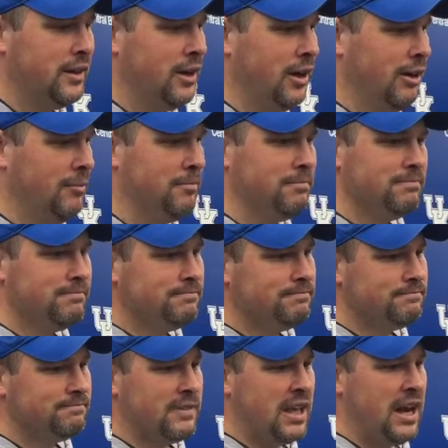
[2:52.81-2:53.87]
Um,
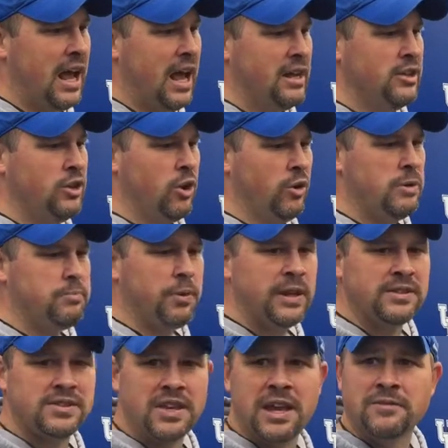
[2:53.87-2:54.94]
and, I, you know, he
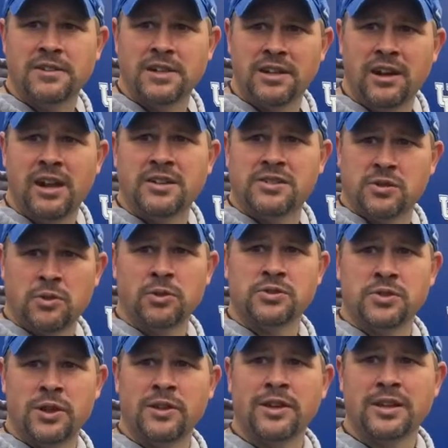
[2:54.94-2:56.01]
played safety in high school,
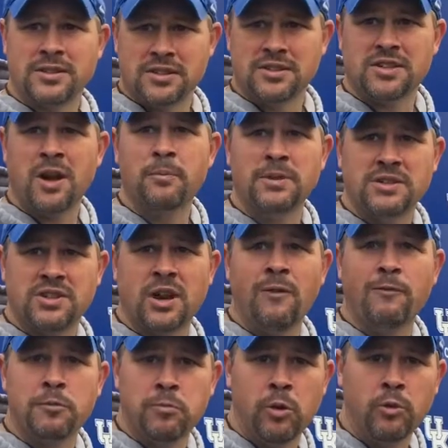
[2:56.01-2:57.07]
so I think it's something he's
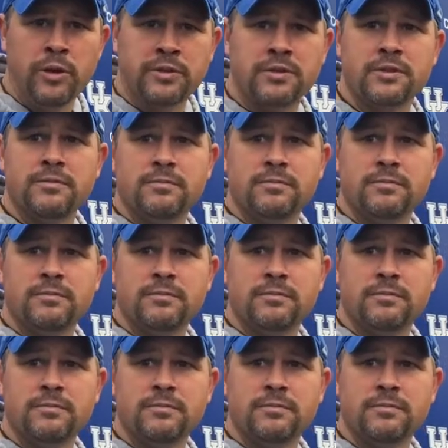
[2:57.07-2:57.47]
comfortable with.